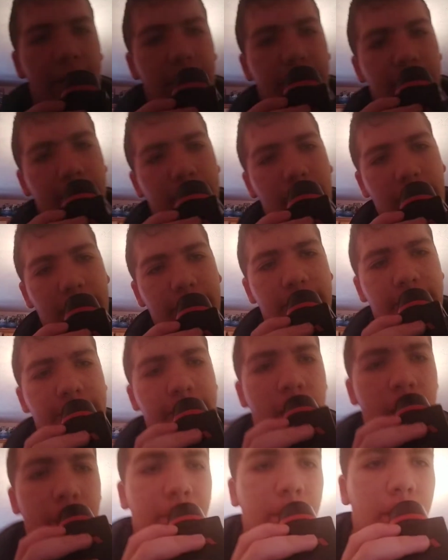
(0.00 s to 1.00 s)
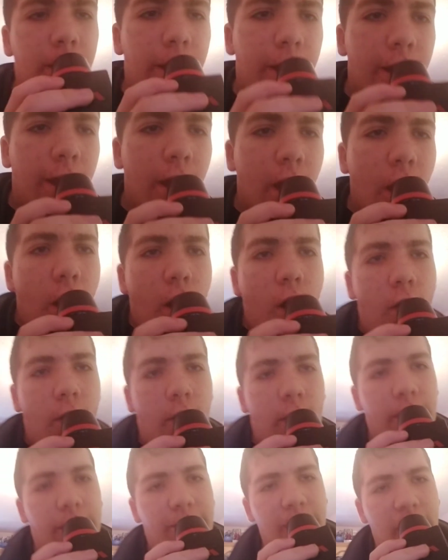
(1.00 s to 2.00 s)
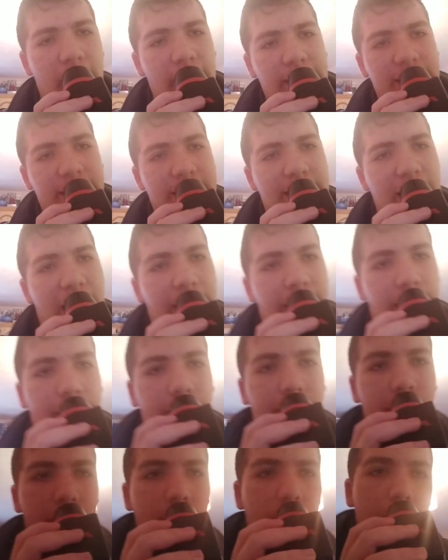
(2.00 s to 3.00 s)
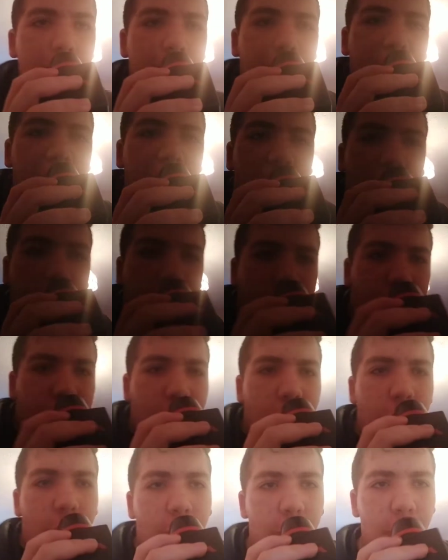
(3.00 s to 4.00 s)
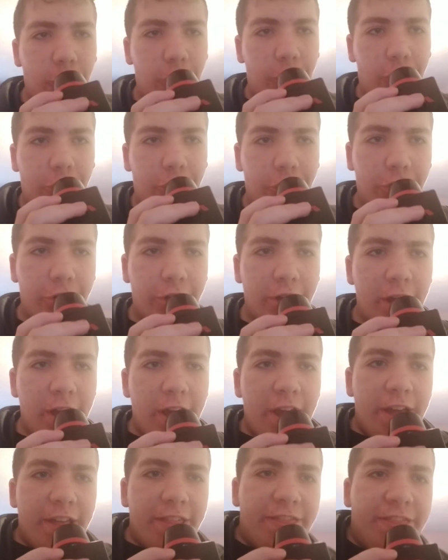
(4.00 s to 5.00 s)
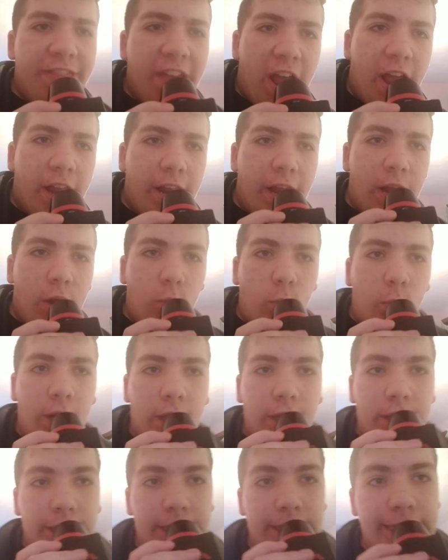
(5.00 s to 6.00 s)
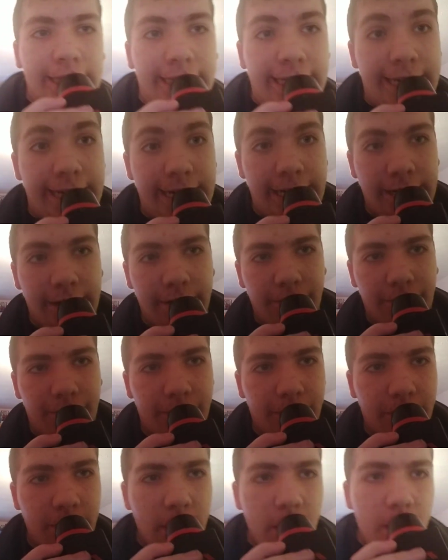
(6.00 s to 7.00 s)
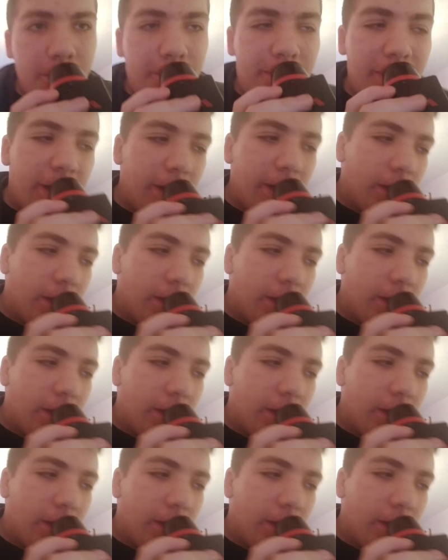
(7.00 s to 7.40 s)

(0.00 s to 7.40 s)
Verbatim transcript: of my family, or if I get it, be assured that it will leave. Be